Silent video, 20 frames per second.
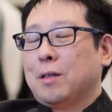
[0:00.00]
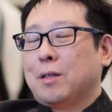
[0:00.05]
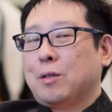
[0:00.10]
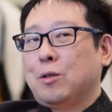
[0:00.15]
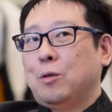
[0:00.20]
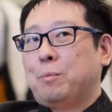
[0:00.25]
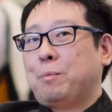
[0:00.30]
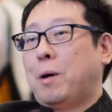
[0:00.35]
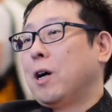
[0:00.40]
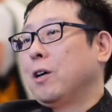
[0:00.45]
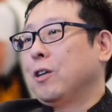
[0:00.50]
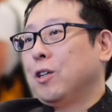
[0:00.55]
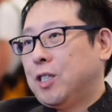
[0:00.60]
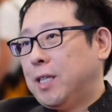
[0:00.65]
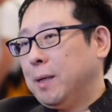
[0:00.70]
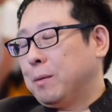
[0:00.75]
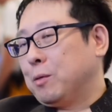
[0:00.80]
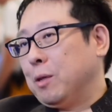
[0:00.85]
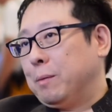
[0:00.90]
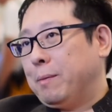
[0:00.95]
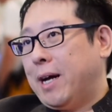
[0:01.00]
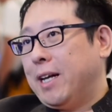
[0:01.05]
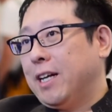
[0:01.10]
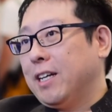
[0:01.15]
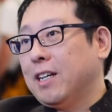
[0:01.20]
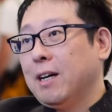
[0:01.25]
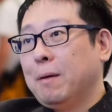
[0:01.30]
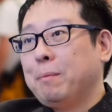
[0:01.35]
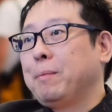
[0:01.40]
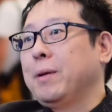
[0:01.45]
through partnerships with
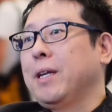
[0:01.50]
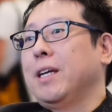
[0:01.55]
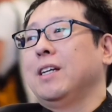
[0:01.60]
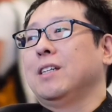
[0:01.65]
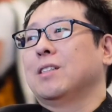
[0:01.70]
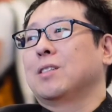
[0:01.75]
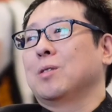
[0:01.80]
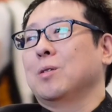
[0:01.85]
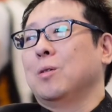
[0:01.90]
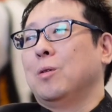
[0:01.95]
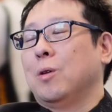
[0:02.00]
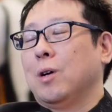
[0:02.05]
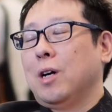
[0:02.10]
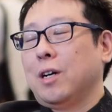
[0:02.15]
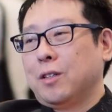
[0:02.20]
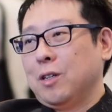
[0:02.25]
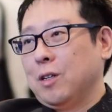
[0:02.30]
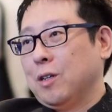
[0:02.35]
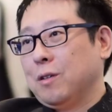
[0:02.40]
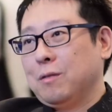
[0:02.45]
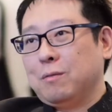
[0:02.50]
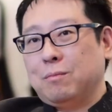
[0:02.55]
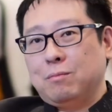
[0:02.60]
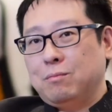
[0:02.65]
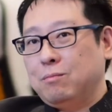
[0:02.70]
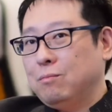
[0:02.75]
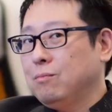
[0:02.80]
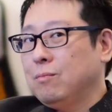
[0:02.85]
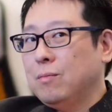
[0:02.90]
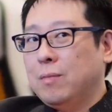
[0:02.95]
mining companies or
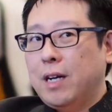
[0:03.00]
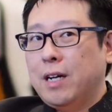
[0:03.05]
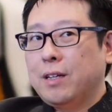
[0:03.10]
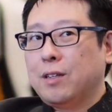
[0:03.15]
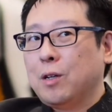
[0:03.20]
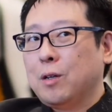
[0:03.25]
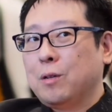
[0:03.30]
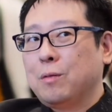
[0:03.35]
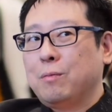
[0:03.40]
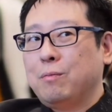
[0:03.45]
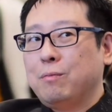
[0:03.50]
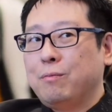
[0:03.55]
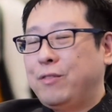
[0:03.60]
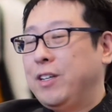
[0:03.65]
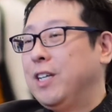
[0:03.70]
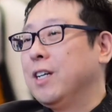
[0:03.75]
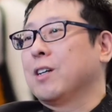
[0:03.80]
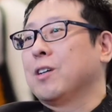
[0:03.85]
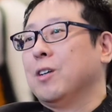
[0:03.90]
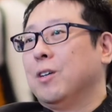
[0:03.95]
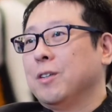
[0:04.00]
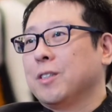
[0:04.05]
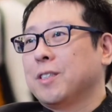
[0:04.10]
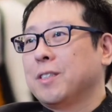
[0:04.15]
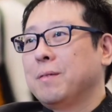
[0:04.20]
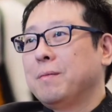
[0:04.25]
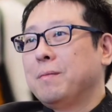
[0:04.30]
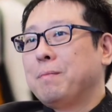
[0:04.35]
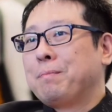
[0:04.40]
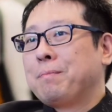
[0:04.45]
other
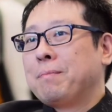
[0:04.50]
vehicles